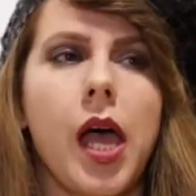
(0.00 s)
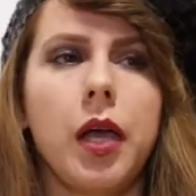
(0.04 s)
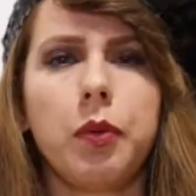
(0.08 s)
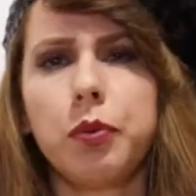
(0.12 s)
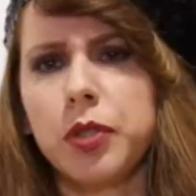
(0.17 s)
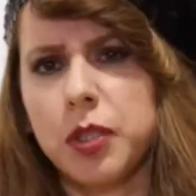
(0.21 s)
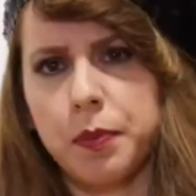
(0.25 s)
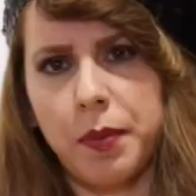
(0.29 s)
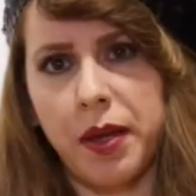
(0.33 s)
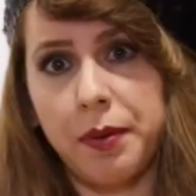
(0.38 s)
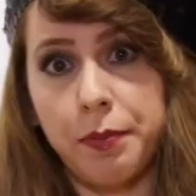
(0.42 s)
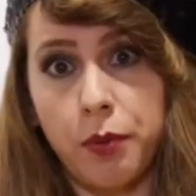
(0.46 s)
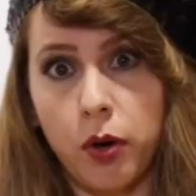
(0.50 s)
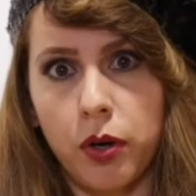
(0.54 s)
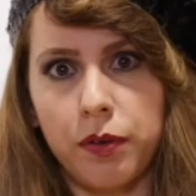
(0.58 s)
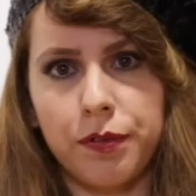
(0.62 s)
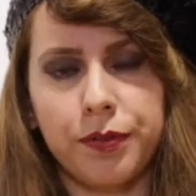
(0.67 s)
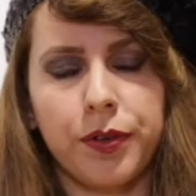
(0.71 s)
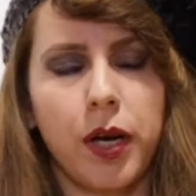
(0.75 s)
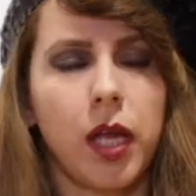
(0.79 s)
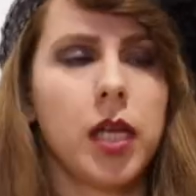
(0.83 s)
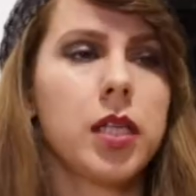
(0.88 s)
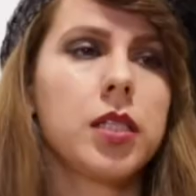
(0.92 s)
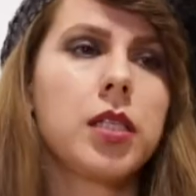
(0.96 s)
It was my
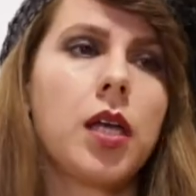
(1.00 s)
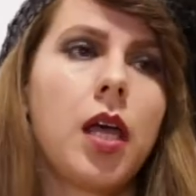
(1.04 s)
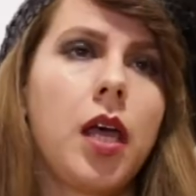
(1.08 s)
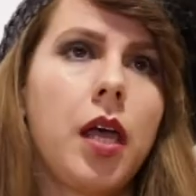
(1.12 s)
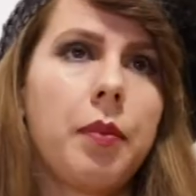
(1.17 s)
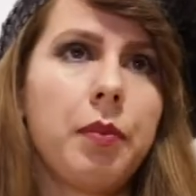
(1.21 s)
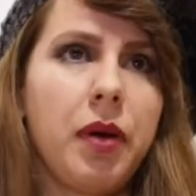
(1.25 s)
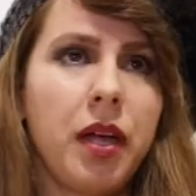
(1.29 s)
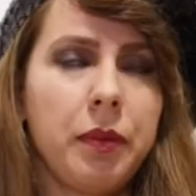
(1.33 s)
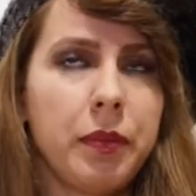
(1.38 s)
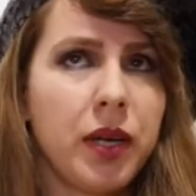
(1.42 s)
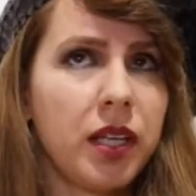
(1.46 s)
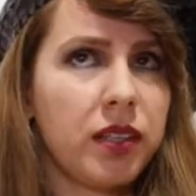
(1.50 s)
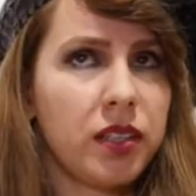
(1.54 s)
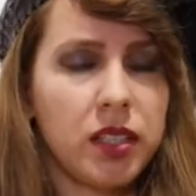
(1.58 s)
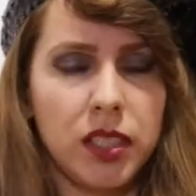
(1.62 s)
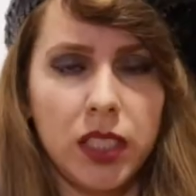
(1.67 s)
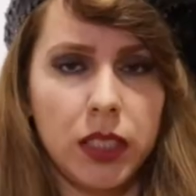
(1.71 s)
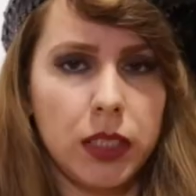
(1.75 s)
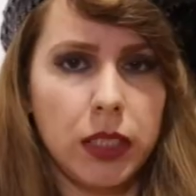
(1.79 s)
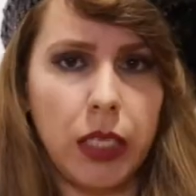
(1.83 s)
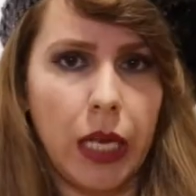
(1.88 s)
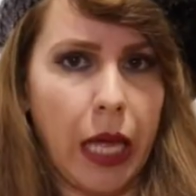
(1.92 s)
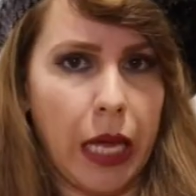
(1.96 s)
boyfriend. Uh, my mother
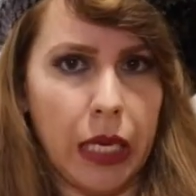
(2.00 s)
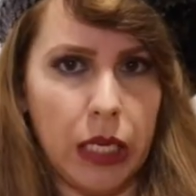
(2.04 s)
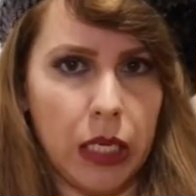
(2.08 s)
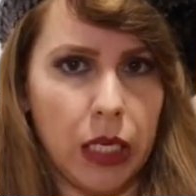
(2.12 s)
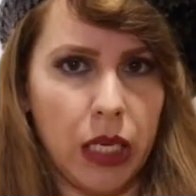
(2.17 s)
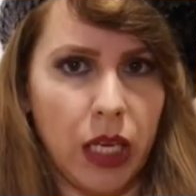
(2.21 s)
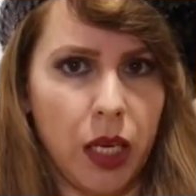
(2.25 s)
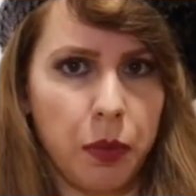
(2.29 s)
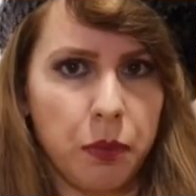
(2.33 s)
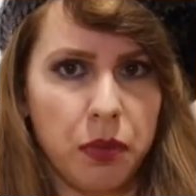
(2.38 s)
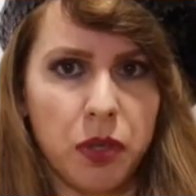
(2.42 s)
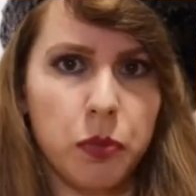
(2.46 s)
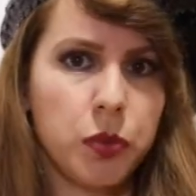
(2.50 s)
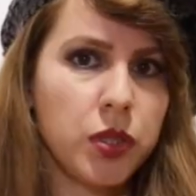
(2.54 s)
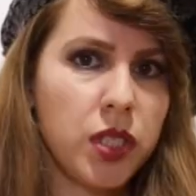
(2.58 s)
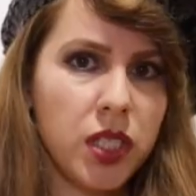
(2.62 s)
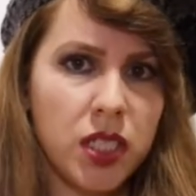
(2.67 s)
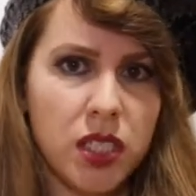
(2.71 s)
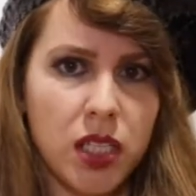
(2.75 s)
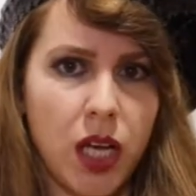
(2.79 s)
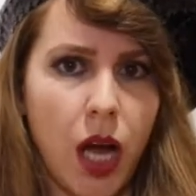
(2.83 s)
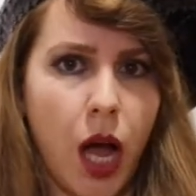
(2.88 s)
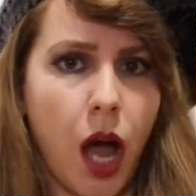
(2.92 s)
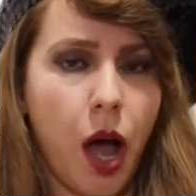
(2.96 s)
didn't like him. He was
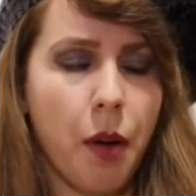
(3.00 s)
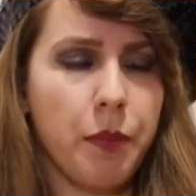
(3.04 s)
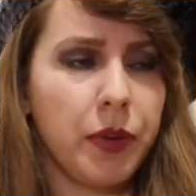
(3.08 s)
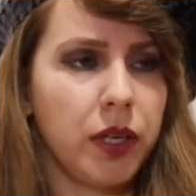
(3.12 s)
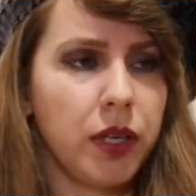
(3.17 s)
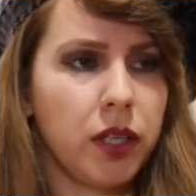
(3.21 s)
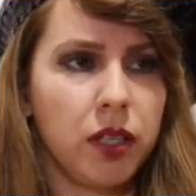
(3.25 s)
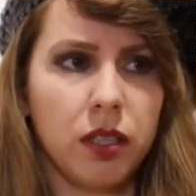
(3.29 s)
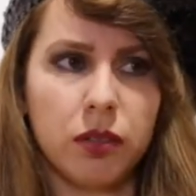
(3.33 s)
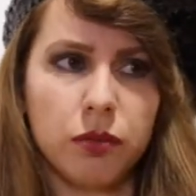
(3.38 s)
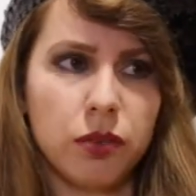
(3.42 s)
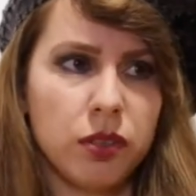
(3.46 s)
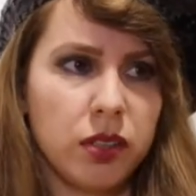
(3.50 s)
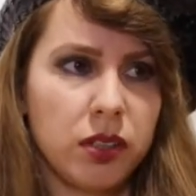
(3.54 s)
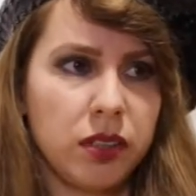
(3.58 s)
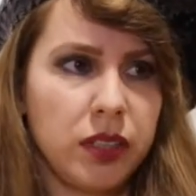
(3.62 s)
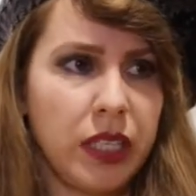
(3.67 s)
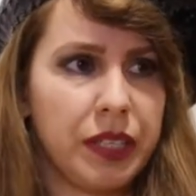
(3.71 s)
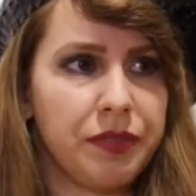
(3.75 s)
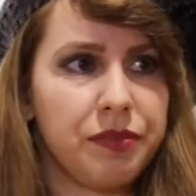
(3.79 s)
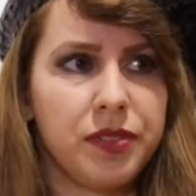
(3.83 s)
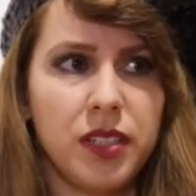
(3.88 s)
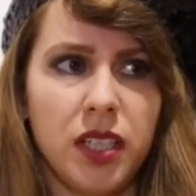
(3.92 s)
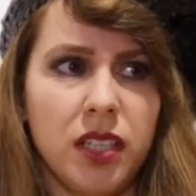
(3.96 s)
a scum and he was
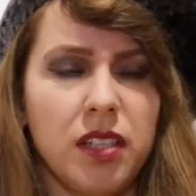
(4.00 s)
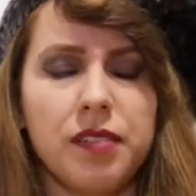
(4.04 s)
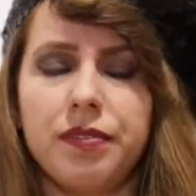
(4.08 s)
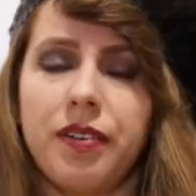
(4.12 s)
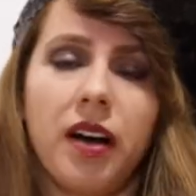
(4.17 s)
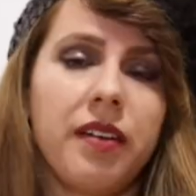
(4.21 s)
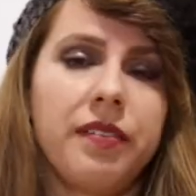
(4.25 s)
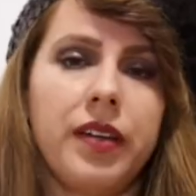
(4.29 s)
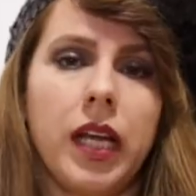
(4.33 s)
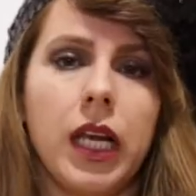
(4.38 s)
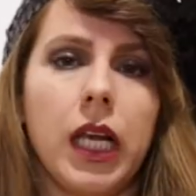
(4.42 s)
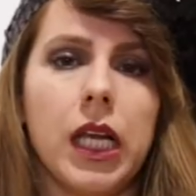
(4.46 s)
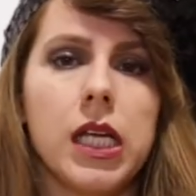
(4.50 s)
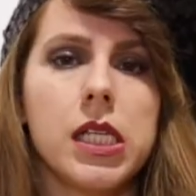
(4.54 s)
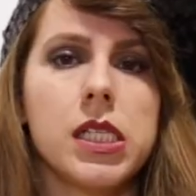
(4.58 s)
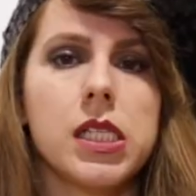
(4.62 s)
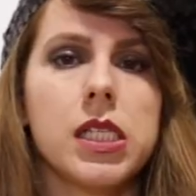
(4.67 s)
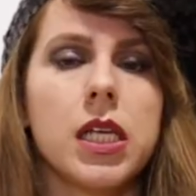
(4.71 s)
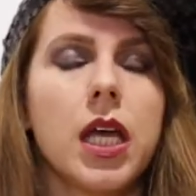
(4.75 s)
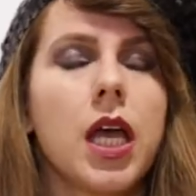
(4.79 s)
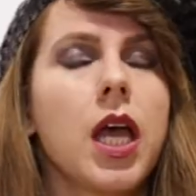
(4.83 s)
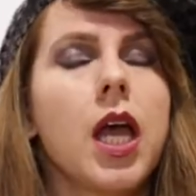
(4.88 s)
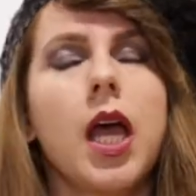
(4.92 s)
lived in the favelas.